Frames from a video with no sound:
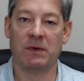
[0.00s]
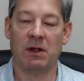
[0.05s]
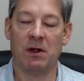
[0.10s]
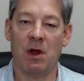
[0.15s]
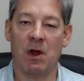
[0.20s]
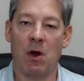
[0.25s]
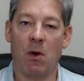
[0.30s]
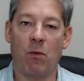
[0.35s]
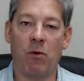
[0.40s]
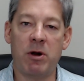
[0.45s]

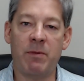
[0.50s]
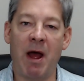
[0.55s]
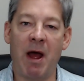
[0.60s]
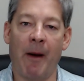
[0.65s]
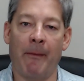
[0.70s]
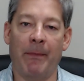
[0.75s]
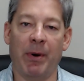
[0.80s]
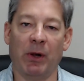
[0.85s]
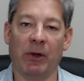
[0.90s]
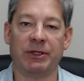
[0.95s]
What about
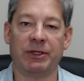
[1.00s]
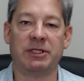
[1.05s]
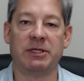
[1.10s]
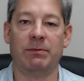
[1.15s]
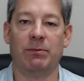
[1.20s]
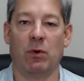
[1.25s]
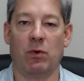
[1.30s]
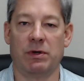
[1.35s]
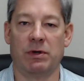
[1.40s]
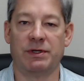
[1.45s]
bulletin
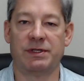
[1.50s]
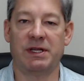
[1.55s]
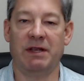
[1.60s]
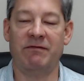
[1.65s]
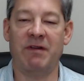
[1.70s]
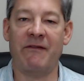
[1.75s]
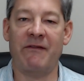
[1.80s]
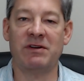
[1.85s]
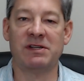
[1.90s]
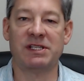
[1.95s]
boards? Have you
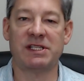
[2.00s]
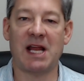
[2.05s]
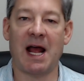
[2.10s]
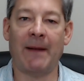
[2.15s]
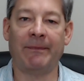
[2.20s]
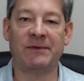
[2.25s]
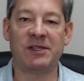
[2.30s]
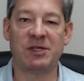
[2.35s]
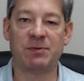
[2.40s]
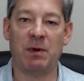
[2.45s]
ever stopped to
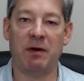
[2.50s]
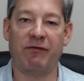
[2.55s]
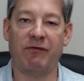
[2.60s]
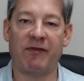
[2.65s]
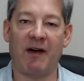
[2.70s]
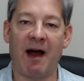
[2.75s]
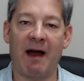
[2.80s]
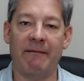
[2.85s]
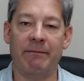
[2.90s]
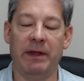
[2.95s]
spend
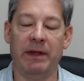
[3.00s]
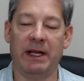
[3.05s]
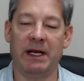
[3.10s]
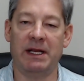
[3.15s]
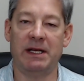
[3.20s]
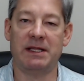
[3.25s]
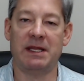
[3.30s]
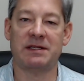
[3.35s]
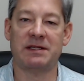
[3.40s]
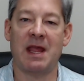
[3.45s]
five
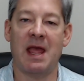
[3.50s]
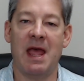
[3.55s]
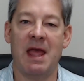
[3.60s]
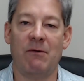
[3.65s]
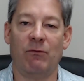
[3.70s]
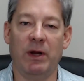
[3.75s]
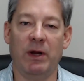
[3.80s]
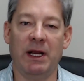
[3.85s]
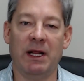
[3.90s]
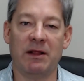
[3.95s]
minutes
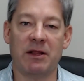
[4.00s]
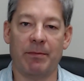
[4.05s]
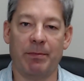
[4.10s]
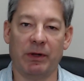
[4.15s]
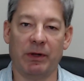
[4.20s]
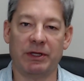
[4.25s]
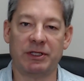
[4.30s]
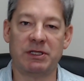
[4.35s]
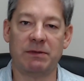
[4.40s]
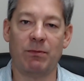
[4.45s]
reading the
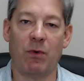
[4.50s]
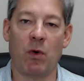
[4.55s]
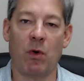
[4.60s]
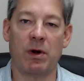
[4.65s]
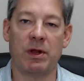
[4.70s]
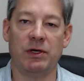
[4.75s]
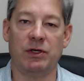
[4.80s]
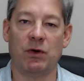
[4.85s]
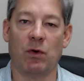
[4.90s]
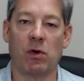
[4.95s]
bulletin board in
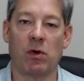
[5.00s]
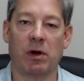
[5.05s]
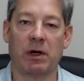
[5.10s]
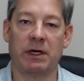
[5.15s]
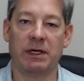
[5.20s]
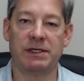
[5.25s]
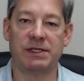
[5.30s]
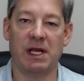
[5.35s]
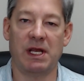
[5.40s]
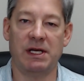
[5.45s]
your
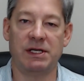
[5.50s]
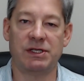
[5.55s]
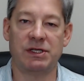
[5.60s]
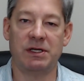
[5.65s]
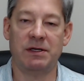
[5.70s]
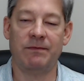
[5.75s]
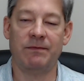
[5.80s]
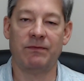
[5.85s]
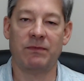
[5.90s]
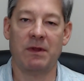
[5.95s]
organization?
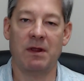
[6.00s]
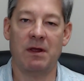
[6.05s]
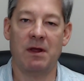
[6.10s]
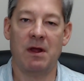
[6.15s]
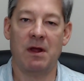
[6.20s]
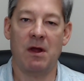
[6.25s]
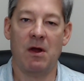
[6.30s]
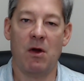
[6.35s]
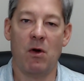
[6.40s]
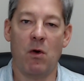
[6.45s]

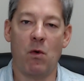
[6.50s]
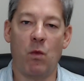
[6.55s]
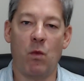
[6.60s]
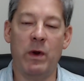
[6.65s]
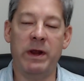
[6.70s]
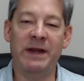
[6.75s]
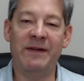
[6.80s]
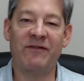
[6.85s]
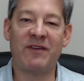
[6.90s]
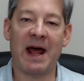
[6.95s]

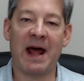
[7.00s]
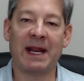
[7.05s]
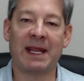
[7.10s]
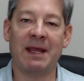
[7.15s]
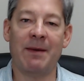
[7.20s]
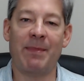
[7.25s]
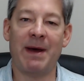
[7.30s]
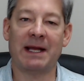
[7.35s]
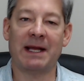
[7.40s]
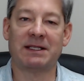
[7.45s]
We've got to get
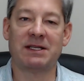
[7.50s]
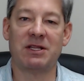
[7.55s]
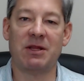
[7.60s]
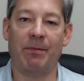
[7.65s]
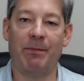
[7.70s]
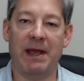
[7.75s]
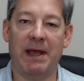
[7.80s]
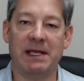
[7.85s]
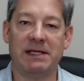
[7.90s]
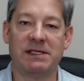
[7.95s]
back to the
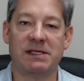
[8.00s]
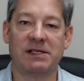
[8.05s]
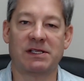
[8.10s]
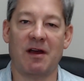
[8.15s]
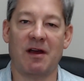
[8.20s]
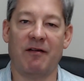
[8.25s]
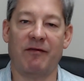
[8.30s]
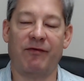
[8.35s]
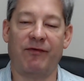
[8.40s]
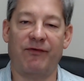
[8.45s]
basics of
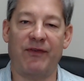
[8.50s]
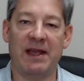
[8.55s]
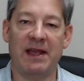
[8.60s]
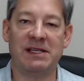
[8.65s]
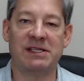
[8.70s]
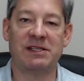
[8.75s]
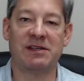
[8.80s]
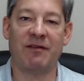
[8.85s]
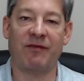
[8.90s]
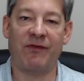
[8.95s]

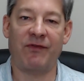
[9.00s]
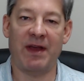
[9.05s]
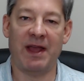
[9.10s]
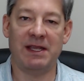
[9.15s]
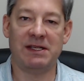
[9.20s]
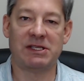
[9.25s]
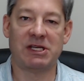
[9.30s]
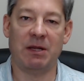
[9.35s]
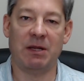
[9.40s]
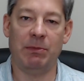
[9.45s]
face-to-face
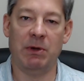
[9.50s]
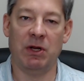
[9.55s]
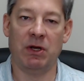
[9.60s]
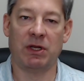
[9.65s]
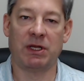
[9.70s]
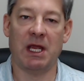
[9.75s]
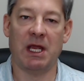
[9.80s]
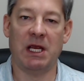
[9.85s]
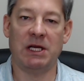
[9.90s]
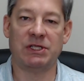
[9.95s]

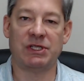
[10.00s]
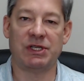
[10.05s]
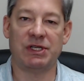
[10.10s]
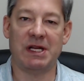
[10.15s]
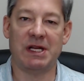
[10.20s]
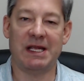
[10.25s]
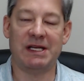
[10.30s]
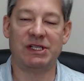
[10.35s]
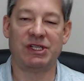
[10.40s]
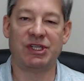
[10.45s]
communication
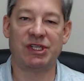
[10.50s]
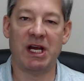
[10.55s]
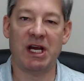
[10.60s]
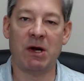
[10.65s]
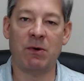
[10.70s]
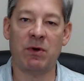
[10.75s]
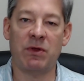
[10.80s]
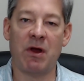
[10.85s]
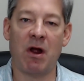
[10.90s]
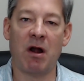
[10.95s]
and share with
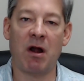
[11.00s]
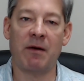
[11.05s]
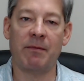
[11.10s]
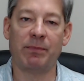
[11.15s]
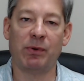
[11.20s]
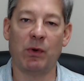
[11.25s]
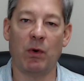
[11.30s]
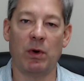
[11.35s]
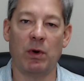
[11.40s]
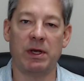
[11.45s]
our
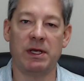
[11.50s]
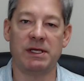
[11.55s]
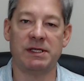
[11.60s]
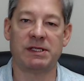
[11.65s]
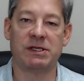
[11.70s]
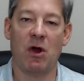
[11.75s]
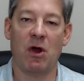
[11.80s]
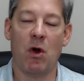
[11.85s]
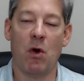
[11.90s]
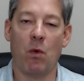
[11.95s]
employees
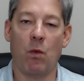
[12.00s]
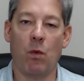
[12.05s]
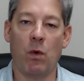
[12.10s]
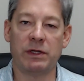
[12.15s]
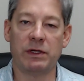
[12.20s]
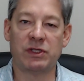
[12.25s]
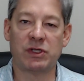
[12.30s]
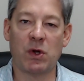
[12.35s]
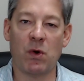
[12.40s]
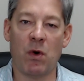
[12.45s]
what's
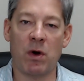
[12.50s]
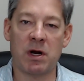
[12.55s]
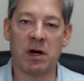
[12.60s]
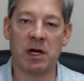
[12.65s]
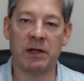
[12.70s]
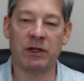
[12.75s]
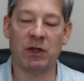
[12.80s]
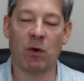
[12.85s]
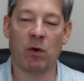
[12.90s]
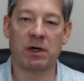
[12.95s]
going on in the
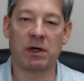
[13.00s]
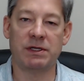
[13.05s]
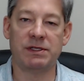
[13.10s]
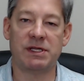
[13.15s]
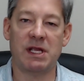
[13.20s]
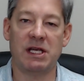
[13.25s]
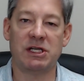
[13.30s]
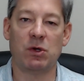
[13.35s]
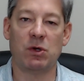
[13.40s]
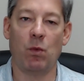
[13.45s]

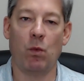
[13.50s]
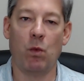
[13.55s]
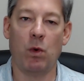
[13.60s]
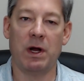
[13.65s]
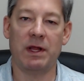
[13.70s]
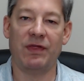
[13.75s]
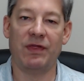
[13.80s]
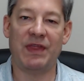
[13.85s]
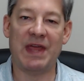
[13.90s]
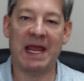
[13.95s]
organization, what
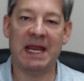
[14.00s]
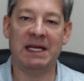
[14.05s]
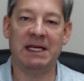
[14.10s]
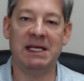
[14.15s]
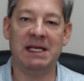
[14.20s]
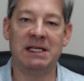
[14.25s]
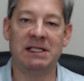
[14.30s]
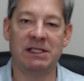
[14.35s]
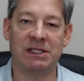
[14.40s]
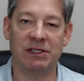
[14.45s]
they need
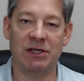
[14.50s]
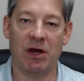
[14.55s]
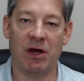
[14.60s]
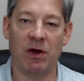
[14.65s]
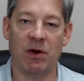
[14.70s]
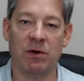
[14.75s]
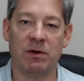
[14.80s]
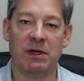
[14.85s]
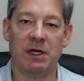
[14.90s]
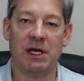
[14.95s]
to know
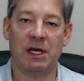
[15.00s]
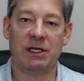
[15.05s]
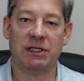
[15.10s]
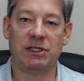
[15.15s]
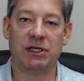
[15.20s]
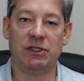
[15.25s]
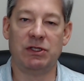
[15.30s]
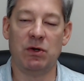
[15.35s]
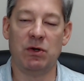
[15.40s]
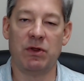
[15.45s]
to
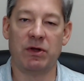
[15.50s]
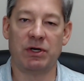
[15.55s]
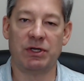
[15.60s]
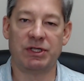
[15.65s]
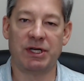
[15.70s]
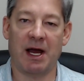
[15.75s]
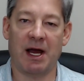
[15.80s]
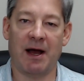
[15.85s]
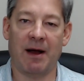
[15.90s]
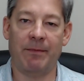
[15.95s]
do their
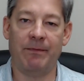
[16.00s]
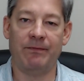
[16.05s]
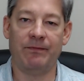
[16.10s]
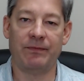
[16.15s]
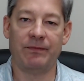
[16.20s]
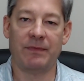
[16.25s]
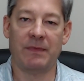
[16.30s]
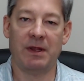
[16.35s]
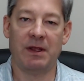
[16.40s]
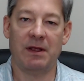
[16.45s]
job.
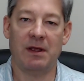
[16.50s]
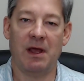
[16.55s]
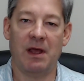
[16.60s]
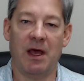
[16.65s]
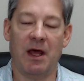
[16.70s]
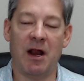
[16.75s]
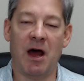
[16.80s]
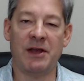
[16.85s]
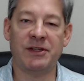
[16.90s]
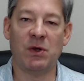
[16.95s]
It
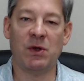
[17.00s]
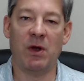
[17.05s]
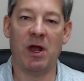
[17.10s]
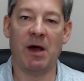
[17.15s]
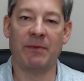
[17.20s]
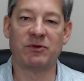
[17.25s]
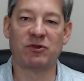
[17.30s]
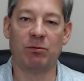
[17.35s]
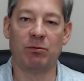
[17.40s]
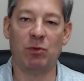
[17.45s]
also helps
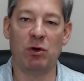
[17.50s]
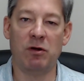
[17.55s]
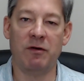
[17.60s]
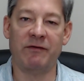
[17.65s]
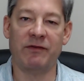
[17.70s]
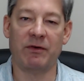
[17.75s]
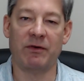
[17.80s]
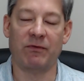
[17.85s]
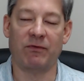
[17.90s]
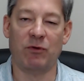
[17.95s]
remove the
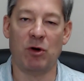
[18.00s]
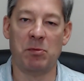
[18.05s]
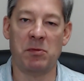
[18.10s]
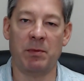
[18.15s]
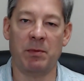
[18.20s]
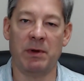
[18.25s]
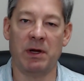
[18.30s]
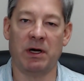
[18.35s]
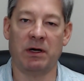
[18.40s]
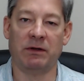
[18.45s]
rumor
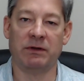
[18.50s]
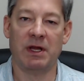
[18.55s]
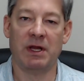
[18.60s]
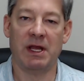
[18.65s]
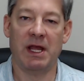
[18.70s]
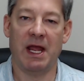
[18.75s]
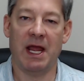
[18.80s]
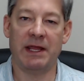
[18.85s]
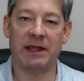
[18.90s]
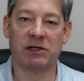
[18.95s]
mill
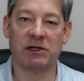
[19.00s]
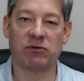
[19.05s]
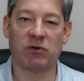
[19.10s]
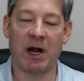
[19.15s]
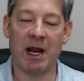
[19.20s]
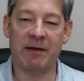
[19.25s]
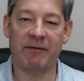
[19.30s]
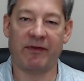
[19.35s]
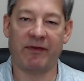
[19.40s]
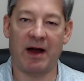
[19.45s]
and the
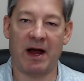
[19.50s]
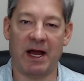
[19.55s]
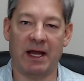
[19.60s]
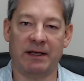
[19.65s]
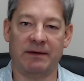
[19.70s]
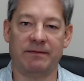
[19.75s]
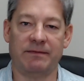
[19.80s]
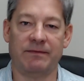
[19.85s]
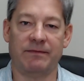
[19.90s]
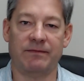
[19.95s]
grapevine.
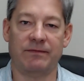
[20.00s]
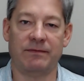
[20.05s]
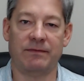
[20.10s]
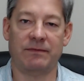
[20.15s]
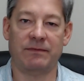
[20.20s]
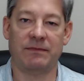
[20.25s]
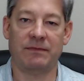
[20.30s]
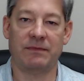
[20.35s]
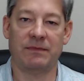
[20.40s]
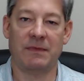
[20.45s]

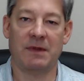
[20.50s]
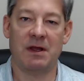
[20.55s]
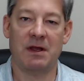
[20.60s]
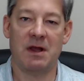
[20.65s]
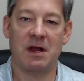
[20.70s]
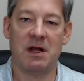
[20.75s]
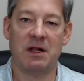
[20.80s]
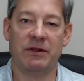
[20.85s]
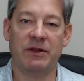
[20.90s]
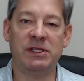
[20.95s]

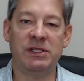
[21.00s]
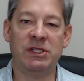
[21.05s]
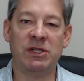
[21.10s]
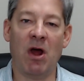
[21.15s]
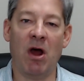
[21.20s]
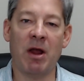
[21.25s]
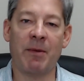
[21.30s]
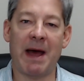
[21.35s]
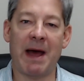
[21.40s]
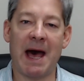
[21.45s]
Let's talk
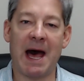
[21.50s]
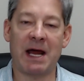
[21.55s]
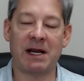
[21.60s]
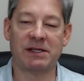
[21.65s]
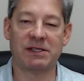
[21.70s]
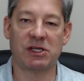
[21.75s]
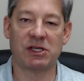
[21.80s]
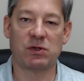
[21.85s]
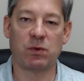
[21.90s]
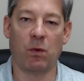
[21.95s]
about how does
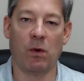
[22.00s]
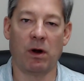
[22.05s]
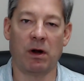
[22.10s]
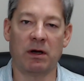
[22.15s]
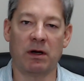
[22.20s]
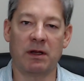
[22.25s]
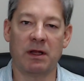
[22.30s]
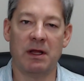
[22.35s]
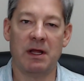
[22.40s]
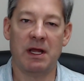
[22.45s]
this work.
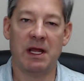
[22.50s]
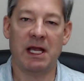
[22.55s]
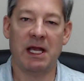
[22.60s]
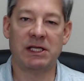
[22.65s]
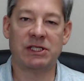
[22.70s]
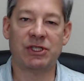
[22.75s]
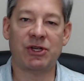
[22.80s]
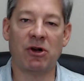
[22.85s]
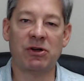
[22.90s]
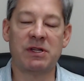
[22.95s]
It
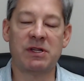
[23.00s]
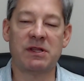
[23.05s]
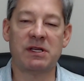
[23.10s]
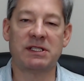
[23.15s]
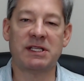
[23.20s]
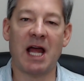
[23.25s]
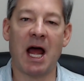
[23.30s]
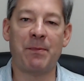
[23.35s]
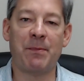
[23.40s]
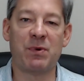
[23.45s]
starts at the
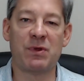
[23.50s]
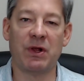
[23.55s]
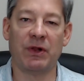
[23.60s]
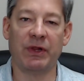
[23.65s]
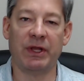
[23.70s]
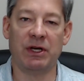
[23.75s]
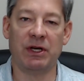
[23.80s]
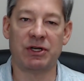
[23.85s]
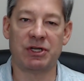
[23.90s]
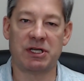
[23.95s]
top with the
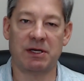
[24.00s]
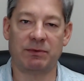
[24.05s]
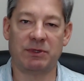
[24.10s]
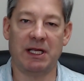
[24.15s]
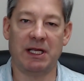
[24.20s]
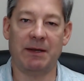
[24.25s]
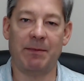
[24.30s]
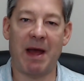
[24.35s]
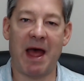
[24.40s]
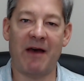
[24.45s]
leadership team,
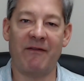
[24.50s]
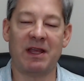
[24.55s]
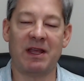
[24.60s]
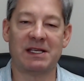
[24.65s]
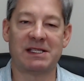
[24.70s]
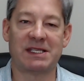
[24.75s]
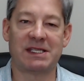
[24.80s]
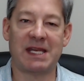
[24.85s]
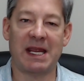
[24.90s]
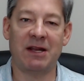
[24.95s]
having a
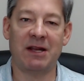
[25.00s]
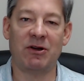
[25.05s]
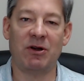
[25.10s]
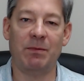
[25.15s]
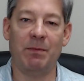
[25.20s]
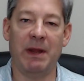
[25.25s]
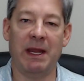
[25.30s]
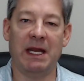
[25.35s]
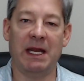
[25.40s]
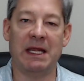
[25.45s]
standard
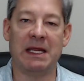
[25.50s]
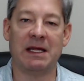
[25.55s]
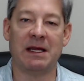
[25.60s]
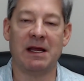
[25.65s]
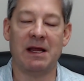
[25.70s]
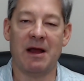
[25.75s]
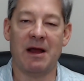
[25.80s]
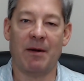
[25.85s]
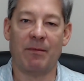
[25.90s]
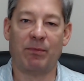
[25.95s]
meeting
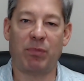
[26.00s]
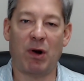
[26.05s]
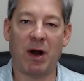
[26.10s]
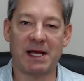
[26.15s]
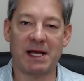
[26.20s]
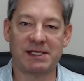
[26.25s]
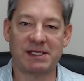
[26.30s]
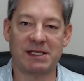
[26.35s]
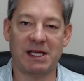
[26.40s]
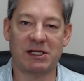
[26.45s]

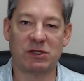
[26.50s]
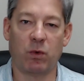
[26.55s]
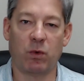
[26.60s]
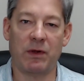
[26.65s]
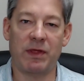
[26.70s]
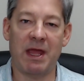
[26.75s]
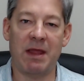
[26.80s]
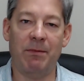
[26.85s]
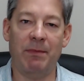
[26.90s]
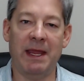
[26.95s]
process where they
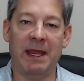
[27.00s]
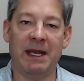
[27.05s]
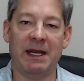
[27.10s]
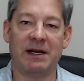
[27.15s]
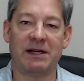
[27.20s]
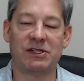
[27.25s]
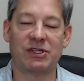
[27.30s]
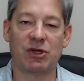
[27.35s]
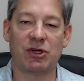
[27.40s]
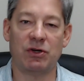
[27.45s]
meet at a
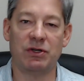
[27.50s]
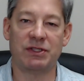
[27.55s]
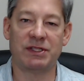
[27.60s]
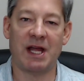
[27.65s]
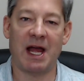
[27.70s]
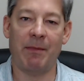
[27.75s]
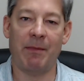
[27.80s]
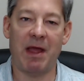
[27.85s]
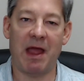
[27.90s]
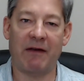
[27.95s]
certain time
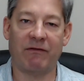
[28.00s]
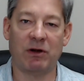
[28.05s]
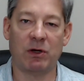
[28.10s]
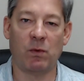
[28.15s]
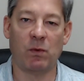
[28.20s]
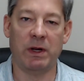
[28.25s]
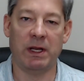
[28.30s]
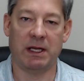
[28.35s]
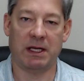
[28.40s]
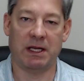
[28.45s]
every
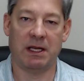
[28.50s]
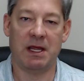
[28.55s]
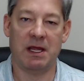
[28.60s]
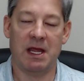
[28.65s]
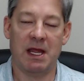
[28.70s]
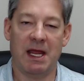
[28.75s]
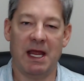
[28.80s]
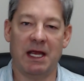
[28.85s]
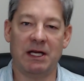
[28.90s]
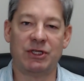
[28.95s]
week.
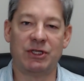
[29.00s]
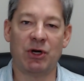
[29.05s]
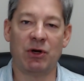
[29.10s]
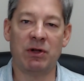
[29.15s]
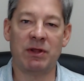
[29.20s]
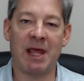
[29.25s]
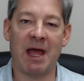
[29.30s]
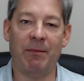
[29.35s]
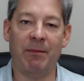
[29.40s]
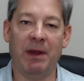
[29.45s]
And during
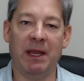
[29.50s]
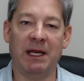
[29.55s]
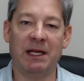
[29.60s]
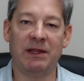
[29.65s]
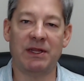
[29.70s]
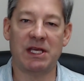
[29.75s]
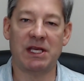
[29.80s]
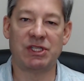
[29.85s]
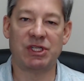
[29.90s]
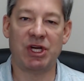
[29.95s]
that meeting, they
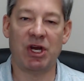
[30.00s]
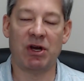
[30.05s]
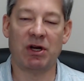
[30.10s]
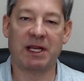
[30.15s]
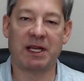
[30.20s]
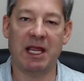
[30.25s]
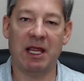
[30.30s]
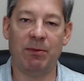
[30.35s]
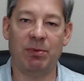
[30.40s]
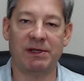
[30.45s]
share key
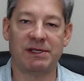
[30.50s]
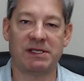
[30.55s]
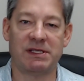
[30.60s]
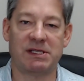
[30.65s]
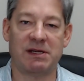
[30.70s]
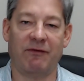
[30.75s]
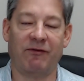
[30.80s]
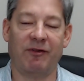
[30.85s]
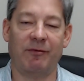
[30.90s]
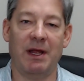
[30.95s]
business
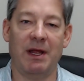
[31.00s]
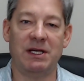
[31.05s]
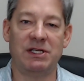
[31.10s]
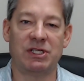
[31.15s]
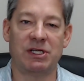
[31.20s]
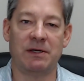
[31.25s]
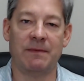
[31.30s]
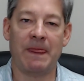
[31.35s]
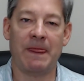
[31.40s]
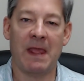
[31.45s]

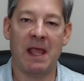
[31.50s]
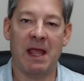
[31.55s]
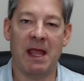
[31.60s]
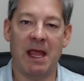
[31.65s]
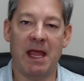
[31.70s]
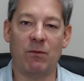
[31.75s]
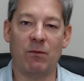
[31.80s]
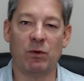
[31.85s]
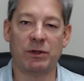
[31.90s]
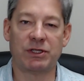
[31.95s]
information in
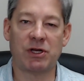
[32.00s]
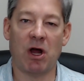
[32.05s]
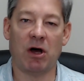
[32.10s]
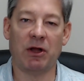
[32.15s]
what's called a